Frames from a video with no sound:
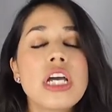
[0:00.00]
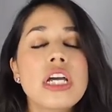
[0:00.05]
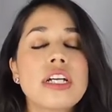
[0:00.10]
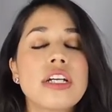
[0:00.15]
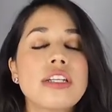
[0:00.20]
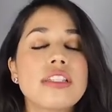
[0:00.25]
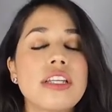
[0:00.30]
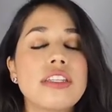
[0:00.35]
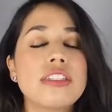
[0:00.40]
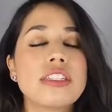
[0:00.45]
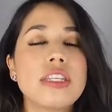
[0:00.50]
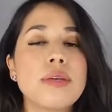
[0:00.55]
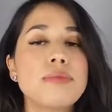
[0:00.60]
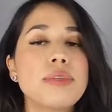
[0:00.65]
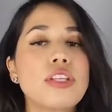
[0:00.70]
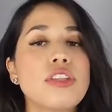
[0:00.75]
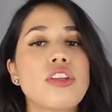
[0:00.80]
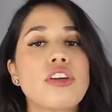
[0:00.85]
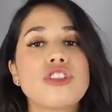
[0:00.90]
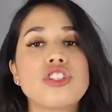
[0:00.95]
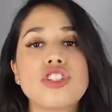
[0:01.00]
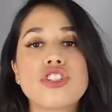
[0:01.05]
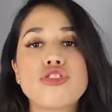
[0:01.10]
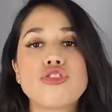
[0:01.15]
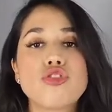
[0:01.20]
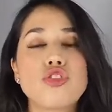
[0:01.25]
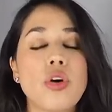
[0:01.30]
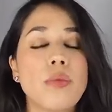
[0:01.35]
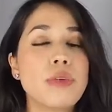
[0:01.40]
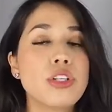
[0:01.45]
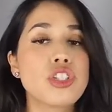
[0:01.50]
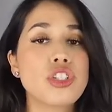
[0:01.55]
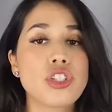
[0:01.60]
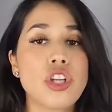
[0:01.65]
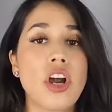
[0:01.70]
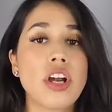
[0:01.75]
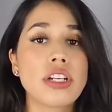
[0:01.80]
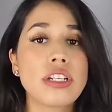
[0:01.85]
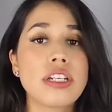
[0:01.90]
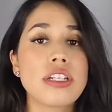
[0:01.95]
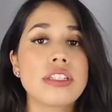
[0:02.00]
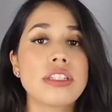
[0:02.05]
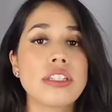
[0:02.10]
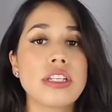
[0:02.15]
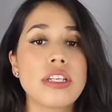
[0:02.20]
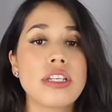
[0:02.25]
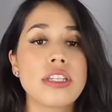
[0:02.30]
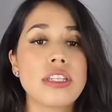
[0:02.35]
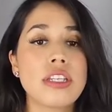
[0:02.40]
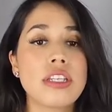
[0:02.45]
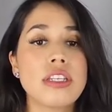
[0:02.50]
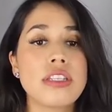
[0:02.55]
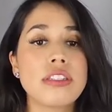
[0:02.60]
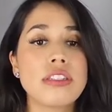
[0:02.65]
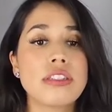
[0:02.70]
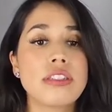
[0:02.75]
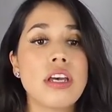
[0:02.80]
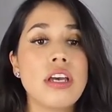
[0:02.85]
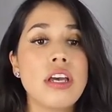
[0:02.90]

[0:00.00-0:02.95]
because it seems like there's just so much darkness in this